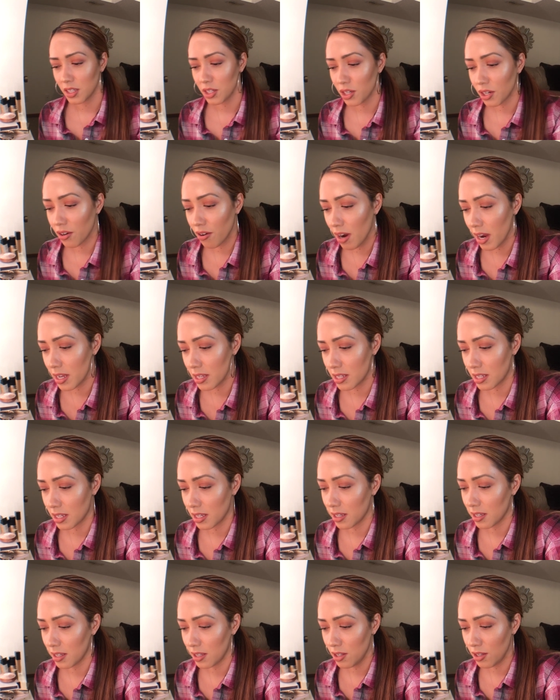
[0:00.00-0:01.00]
You're crazy.
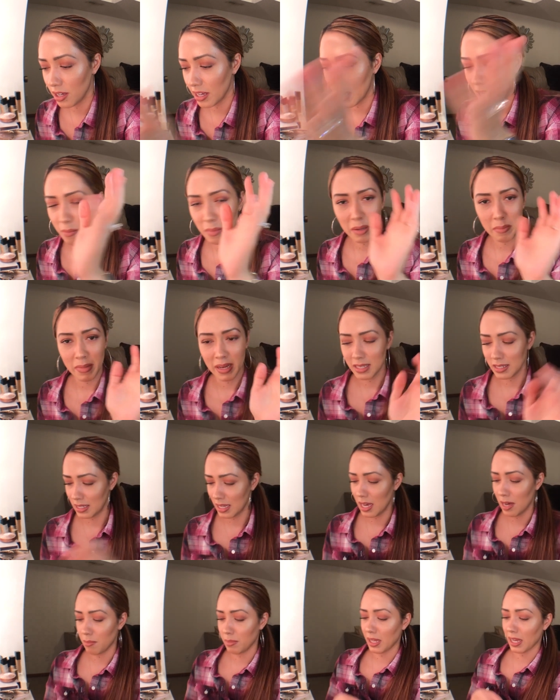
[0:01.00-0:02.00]
You got me messed
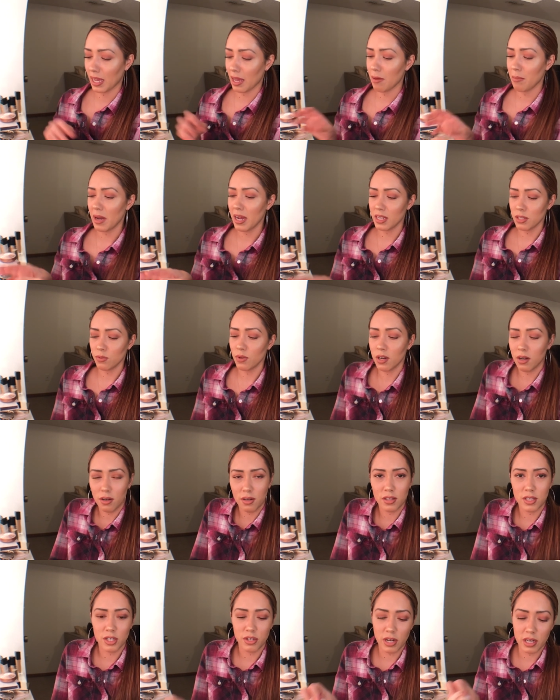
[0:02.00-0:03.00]
up. Like, I might as well go
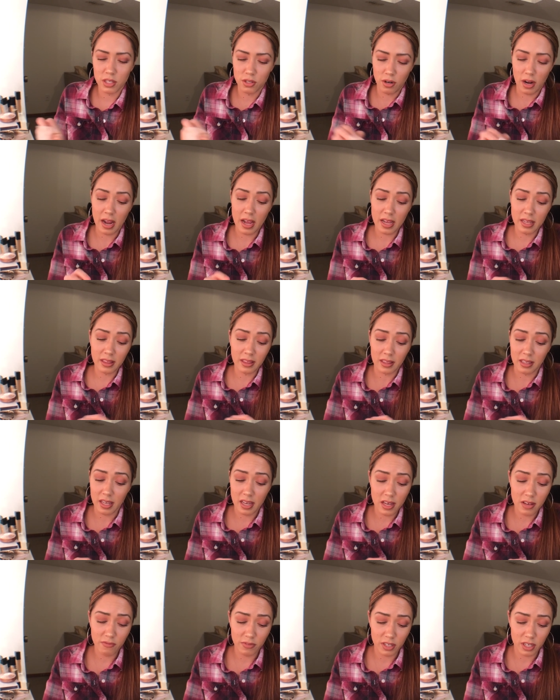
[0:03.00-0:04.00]
to the drugstore.
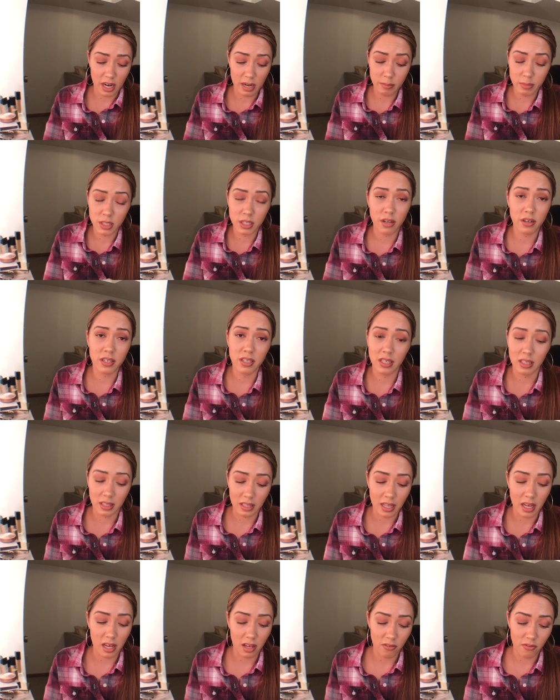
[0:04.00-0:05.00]
I'm starting to
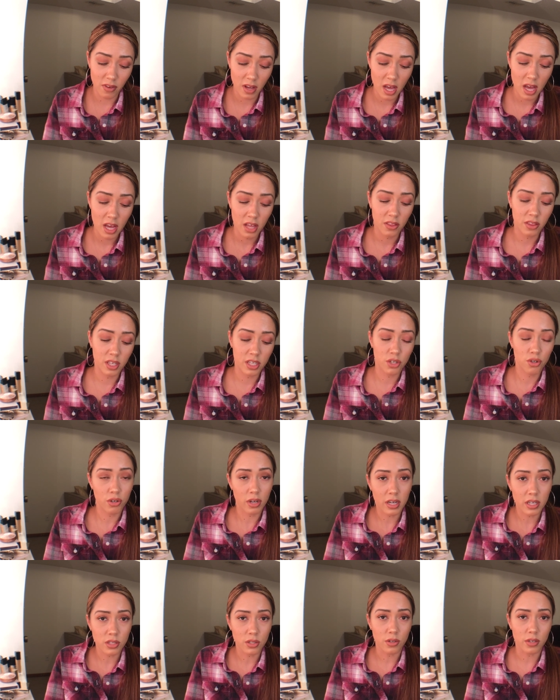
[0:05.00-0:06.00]
love the
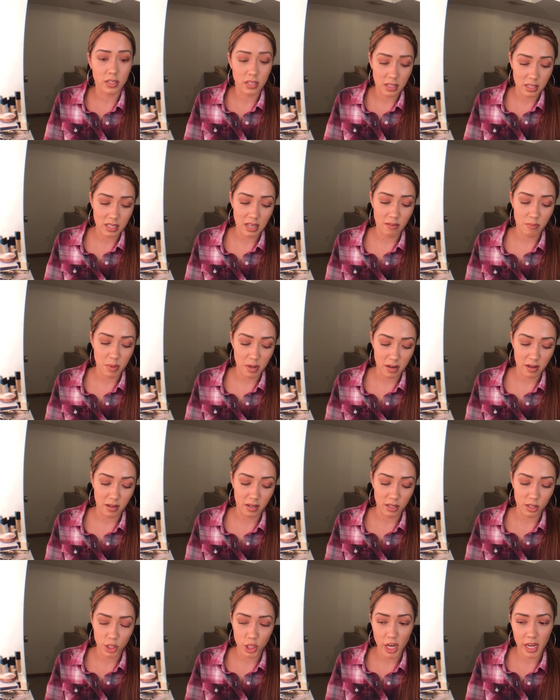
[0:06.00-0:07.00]
drugstore since I've
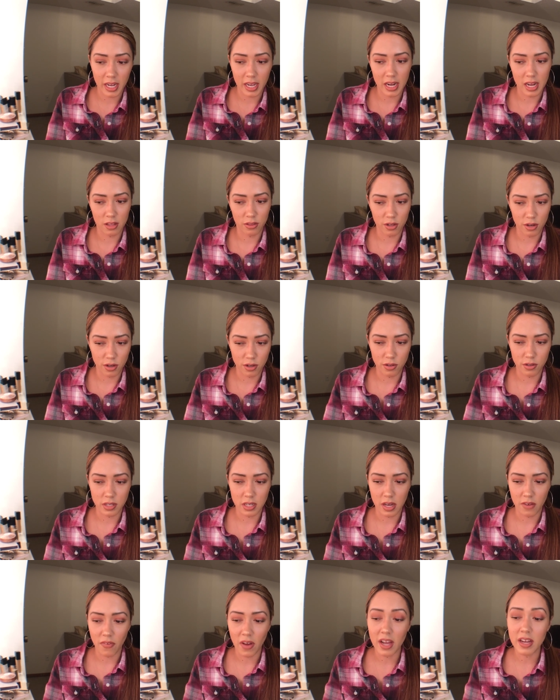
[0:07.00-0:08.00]
been checking out their new
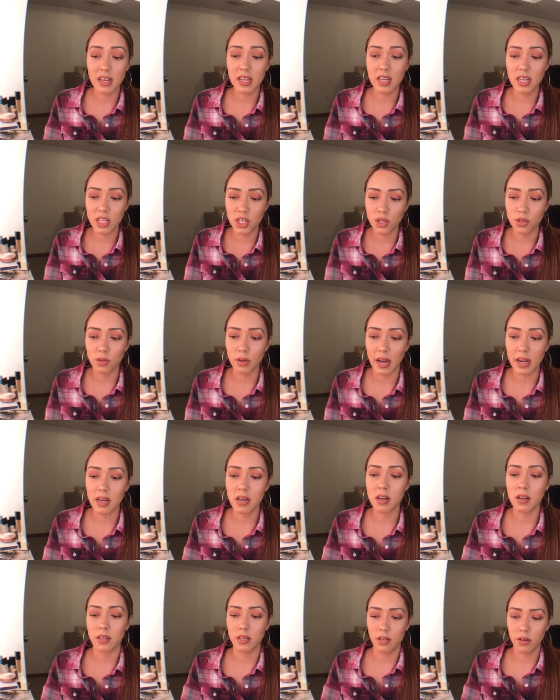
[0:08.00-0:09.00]
stuff.
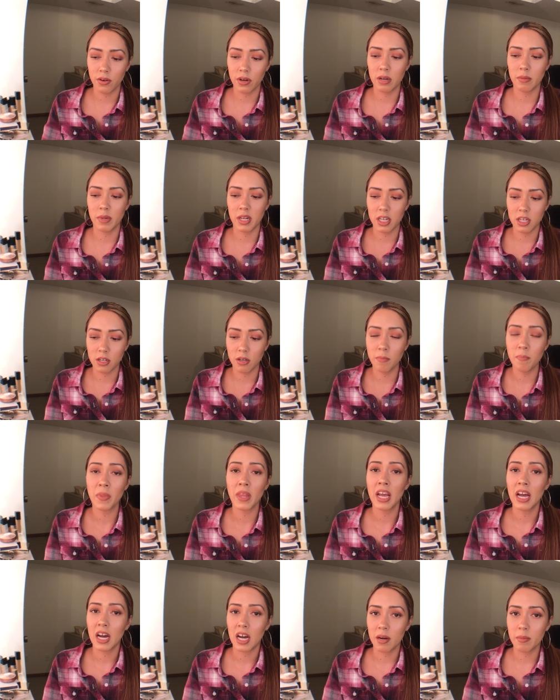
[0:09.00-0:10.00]
You know what I'm going to do?
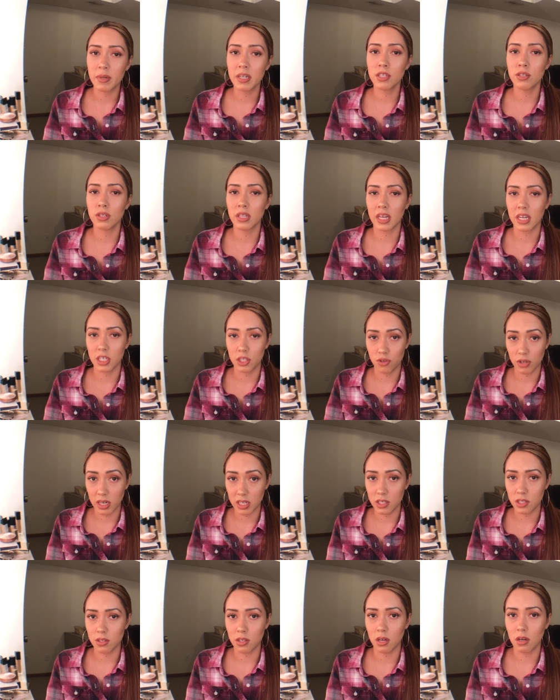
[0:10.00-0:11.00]
I'm going to do like a
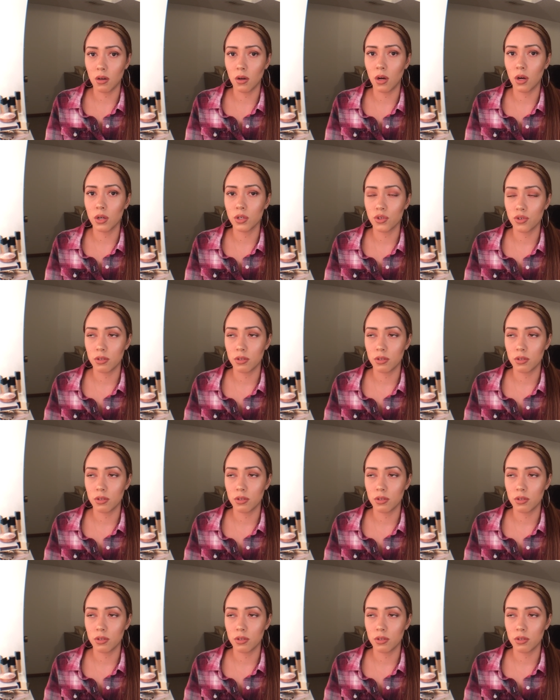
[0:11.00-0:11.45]
drugstore.